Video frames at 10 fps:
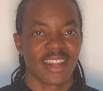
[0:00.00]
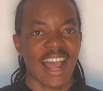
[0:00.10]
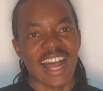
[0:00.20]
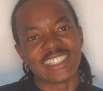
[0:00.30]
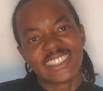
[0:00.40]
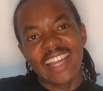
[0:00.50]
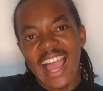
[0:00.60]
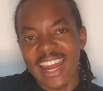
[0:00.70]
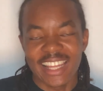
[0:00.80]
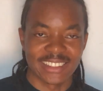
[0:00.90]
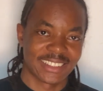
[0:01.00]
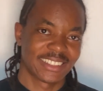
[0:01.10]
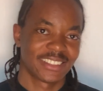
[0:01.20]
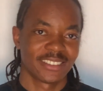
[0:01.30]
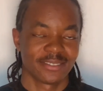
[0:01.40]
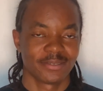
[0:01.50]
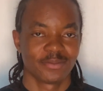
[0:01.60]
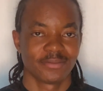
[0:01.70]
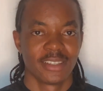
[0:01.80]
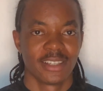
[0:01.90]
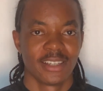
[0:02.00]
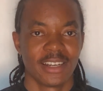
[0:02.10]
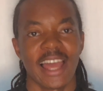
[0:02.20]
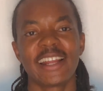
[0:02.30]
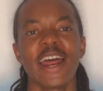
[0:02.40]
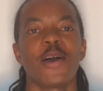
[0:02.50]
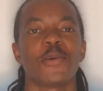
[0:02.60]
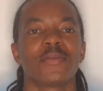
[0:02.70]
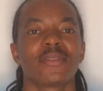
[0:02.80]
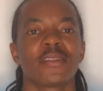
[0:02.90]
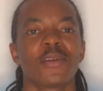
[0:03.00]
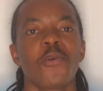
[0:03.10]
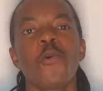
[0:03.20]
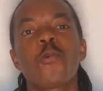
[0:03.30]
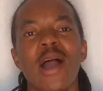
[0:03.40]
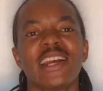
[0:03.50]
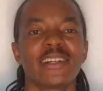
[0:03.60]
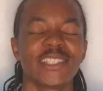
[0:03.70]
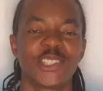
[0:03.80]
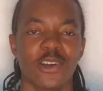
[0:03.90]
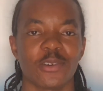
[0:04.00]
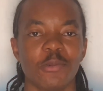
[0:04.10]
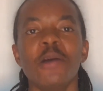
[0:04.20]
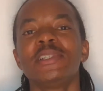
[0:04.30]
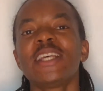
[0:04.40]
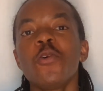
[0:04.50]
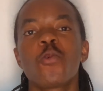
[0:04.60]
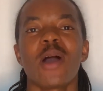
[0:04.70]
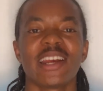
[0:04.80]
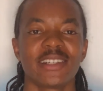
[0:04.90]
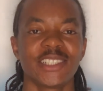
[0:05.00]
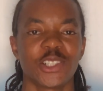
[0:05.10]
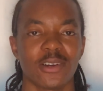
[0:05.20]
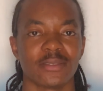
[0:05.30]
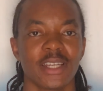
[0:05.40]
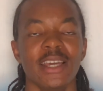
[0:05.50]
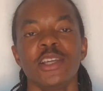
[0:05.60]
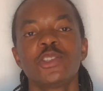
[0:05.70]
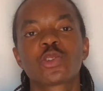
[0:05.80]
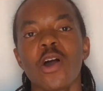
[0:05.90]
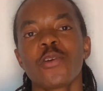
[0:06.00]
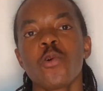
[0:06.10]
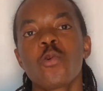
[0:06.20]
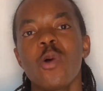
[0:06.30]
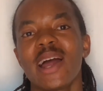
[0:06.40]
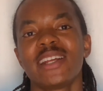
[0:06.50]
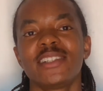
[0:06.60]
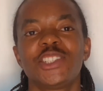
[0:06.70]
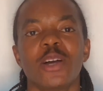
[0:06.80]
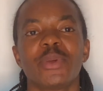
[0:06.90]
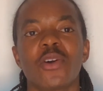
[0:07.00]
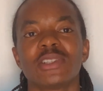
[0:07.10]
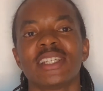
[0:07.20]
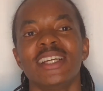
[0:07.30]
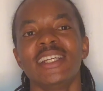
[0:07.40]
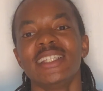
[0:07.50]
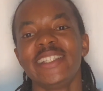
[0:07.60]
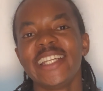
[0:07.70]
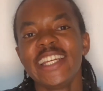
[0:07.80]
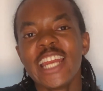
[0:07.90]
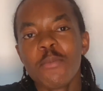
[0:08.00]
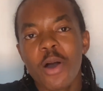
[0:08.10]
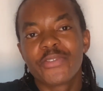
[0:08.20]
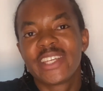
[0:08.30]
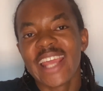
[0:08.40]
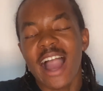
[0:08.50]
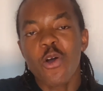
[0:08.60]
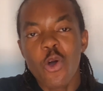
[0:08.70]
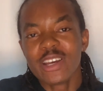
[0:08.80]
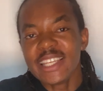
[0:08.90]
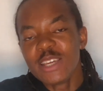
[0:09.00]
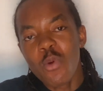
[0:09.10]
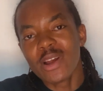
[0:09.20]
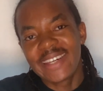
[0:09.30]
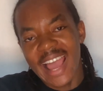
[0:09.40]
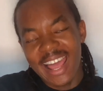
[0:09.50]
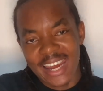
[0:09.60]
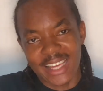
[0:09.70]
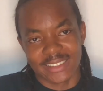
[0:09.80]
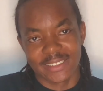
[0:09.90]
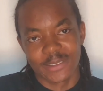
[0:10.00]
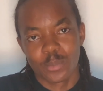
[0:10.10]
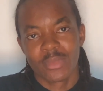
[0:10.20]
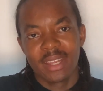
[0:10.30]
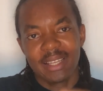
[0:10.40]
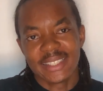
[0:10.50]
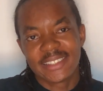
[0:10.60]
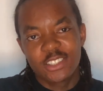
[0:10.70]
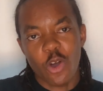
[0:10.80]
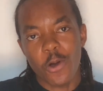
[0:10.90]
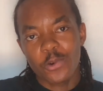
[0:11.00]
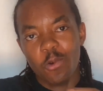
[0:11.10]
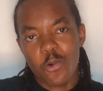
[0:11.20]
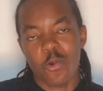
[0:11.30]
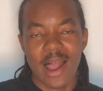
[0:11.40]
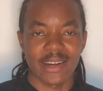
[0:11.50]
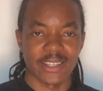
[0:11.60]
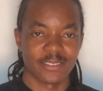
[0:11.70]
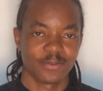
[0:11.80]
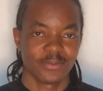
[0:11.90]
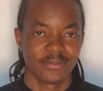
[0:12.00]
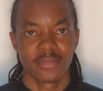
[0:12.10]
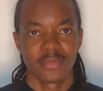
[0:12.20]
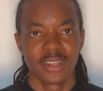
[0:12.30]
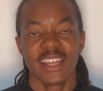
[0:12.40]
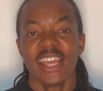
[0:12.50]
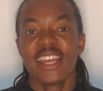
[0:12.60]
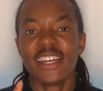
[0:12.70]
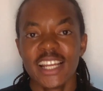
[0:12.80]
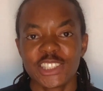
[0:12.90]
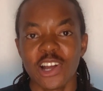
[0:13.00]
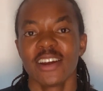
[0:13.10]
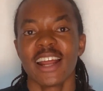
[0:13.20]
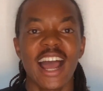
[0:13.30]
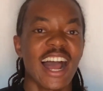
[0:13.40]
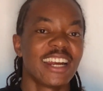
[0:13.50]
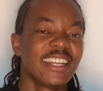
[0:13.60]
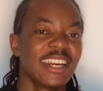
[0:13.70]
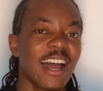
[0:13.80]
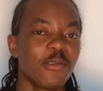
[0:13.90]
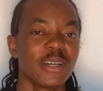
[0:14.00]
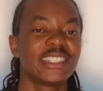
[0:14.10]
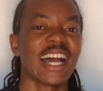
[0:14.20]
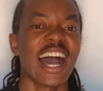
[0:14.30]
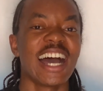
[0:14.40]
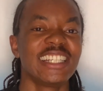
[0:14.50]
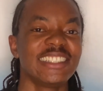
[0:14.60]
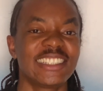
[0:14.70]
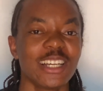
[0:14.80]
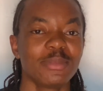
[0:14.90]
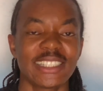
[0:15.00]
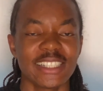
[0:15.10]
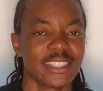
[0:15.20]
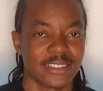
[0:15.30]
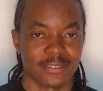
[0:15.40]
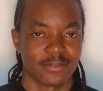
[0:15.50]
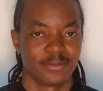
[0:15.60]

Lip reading: are the dialects. Like now, Ukwuani region. When we say Ukwuani region, it's called Ukwuani region because the name of their own Igbo dialect is called Ukwuani. A nation and a language are the same thing.